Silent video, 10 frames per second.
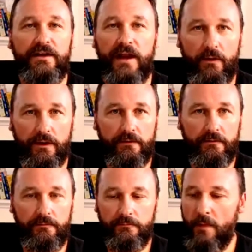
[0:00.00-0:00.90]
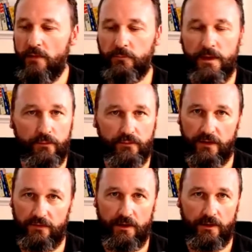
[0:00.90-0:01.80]
know it. Most people
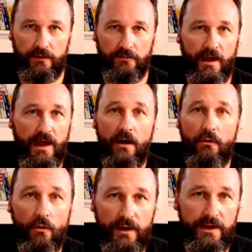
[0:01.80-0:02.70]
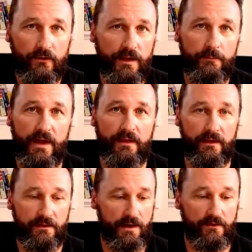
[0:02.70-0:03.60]
don't know it. They are already on their,
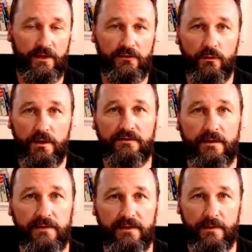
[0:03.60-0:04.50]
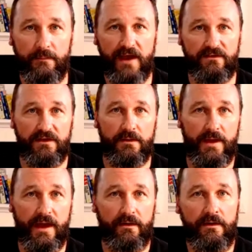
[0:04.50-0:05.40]
they're doing something they're passionate
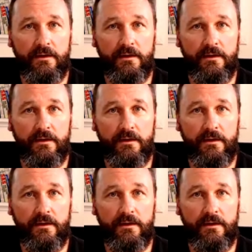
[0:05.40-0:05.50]
about.